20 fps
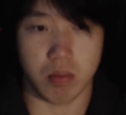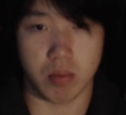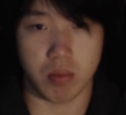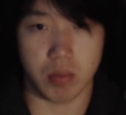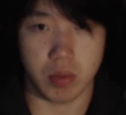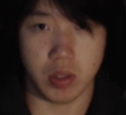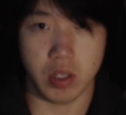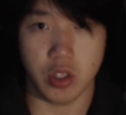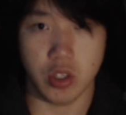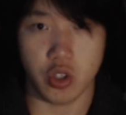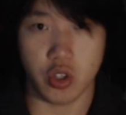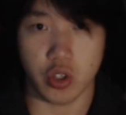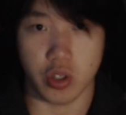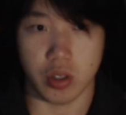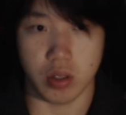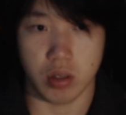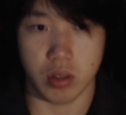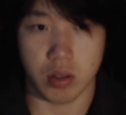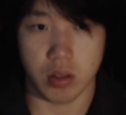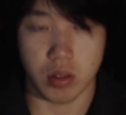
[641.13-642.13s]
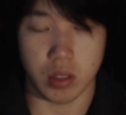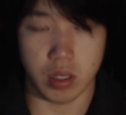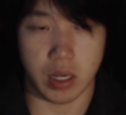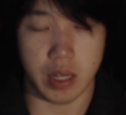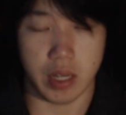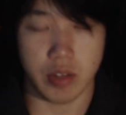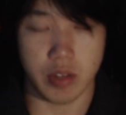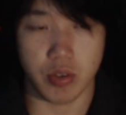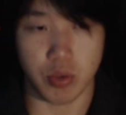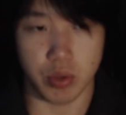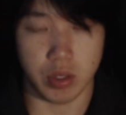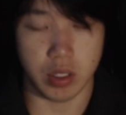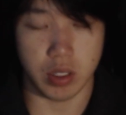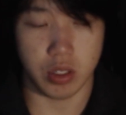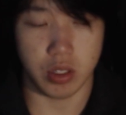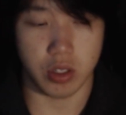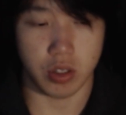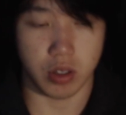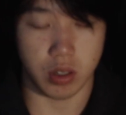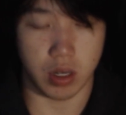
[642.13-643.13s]
teacher, a high school
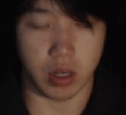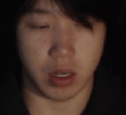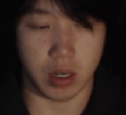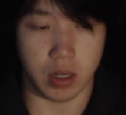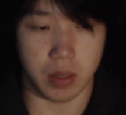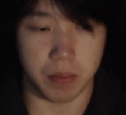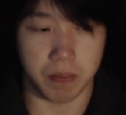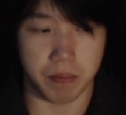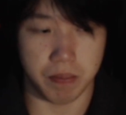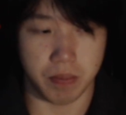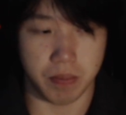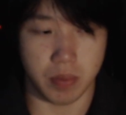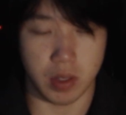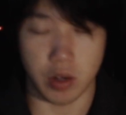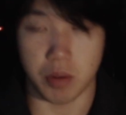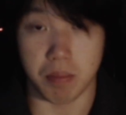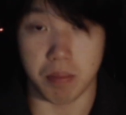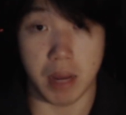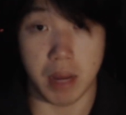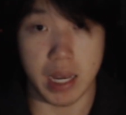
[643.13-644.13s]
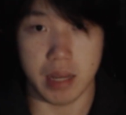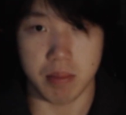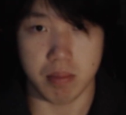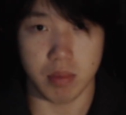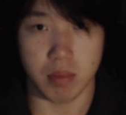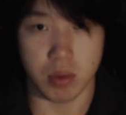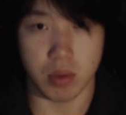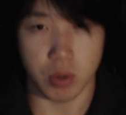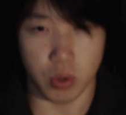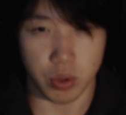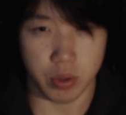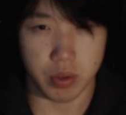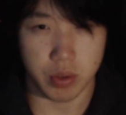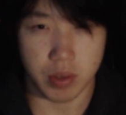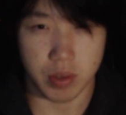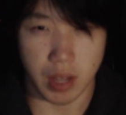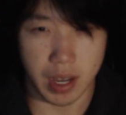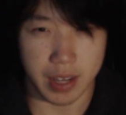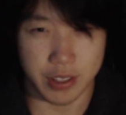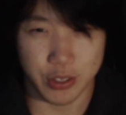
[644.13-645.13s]
teacher, or my old
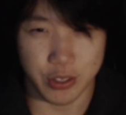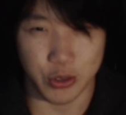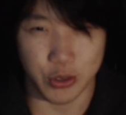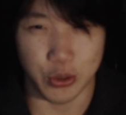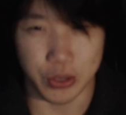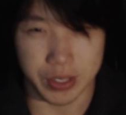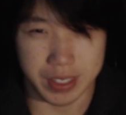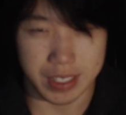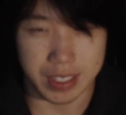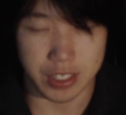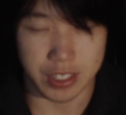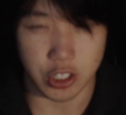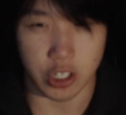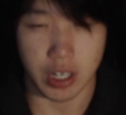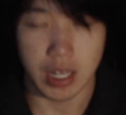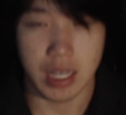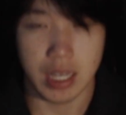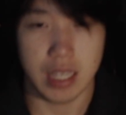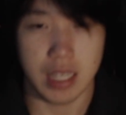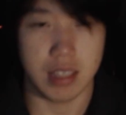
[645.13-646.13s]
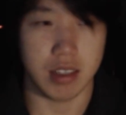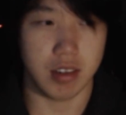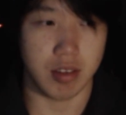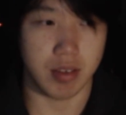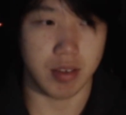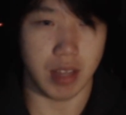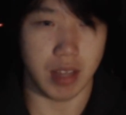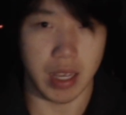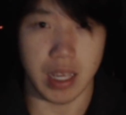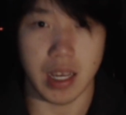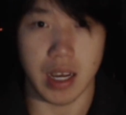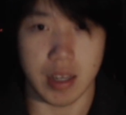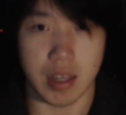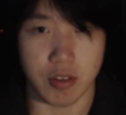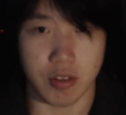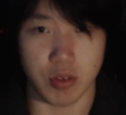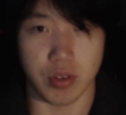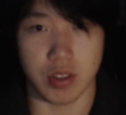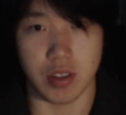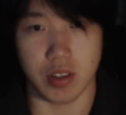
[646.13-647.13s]
high school teacher, not just a high
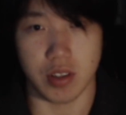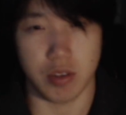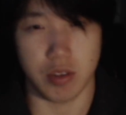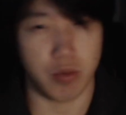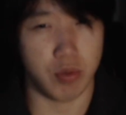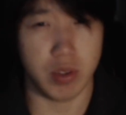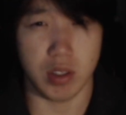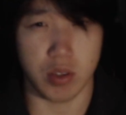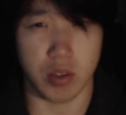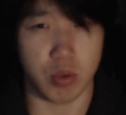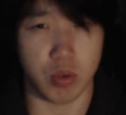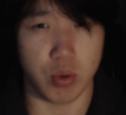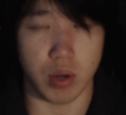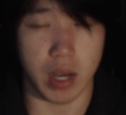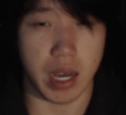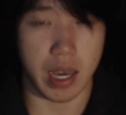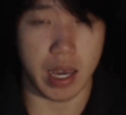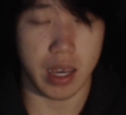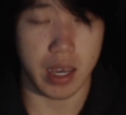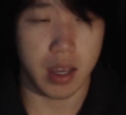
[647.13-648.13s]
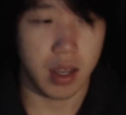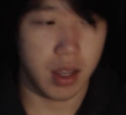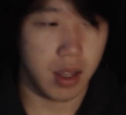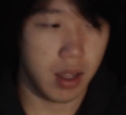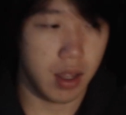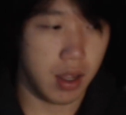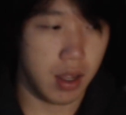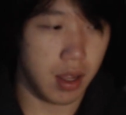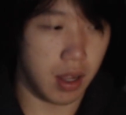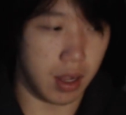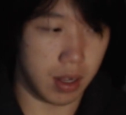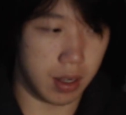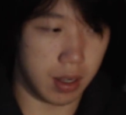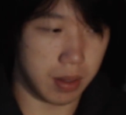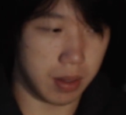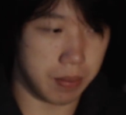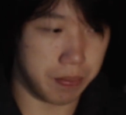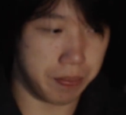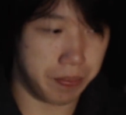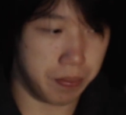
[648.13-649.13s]
school teacher. He's a really cool guy.
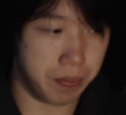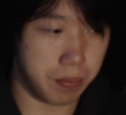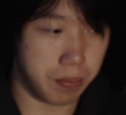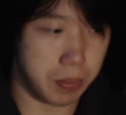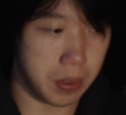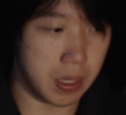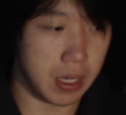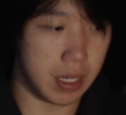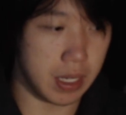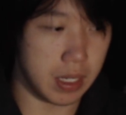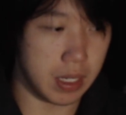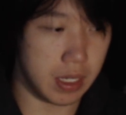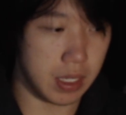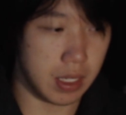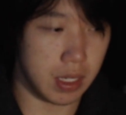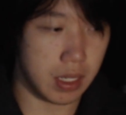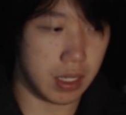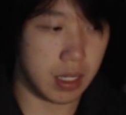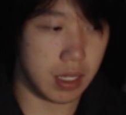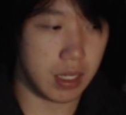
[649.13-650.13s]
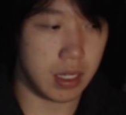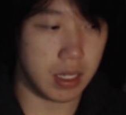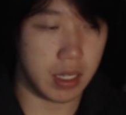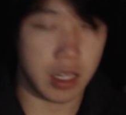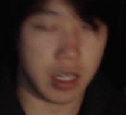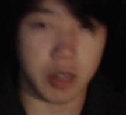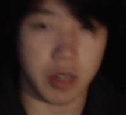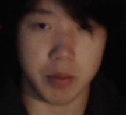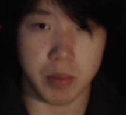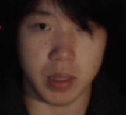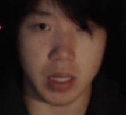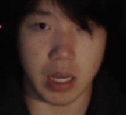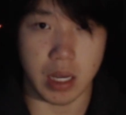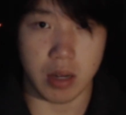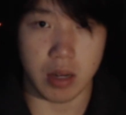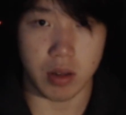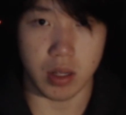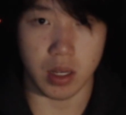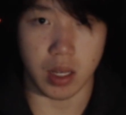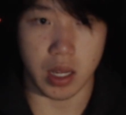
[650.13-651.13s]
But he helped me
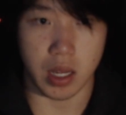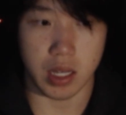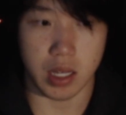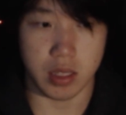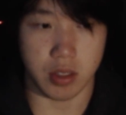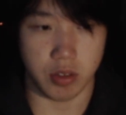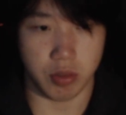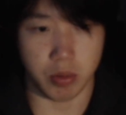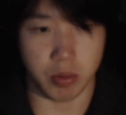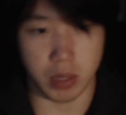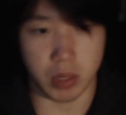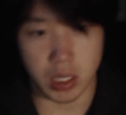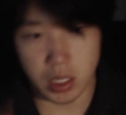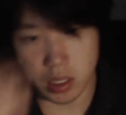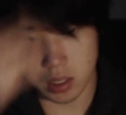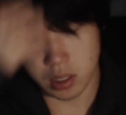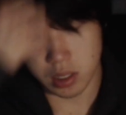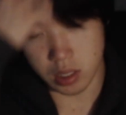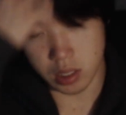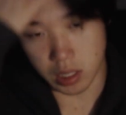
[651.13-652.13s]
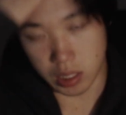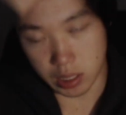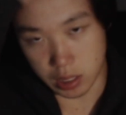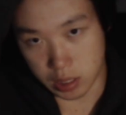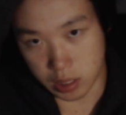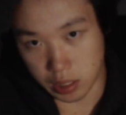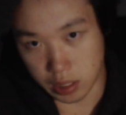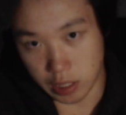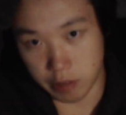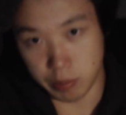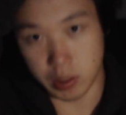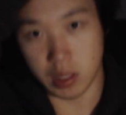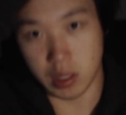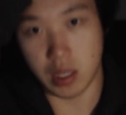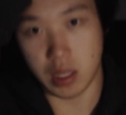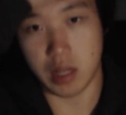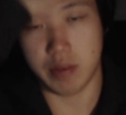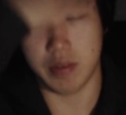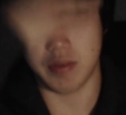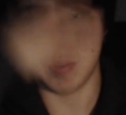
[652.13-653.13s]
out a lot this week. Gave me a
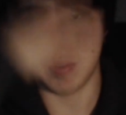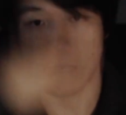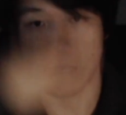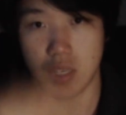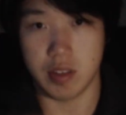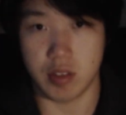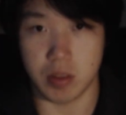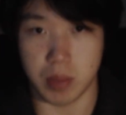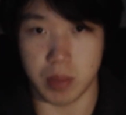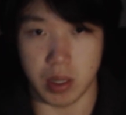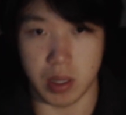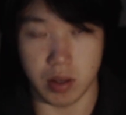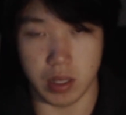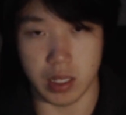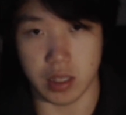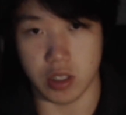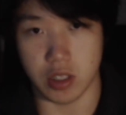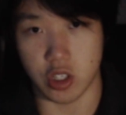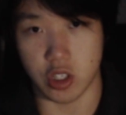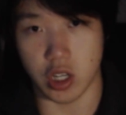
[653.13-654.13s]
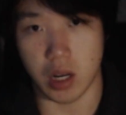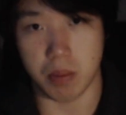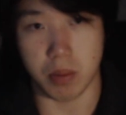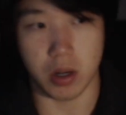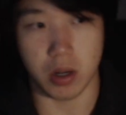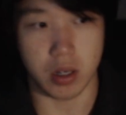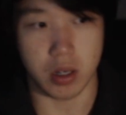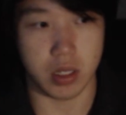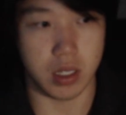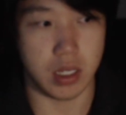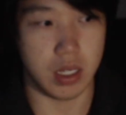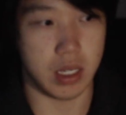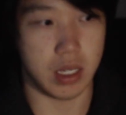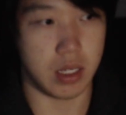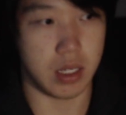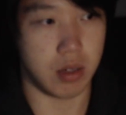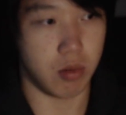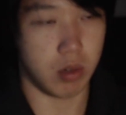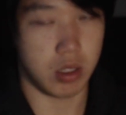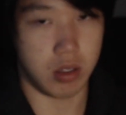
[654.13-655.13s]
lot of advice about like the job market
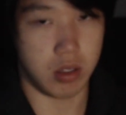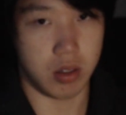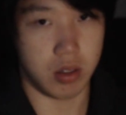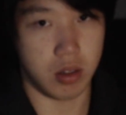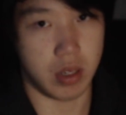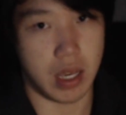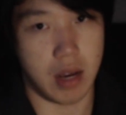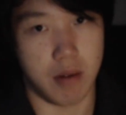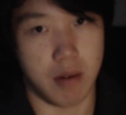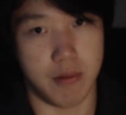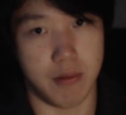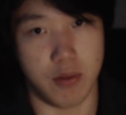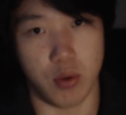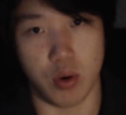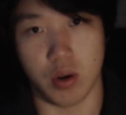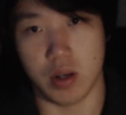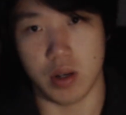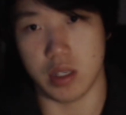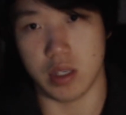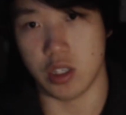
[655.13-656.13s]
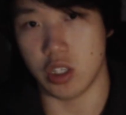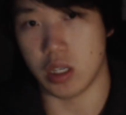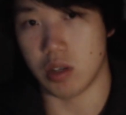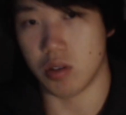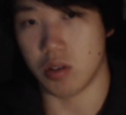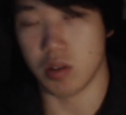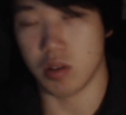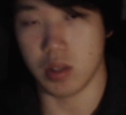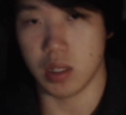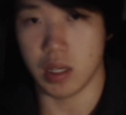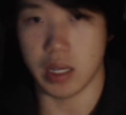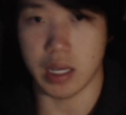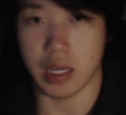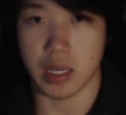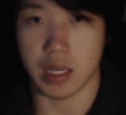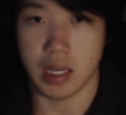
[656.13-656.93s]
and what to look out for, and generally like,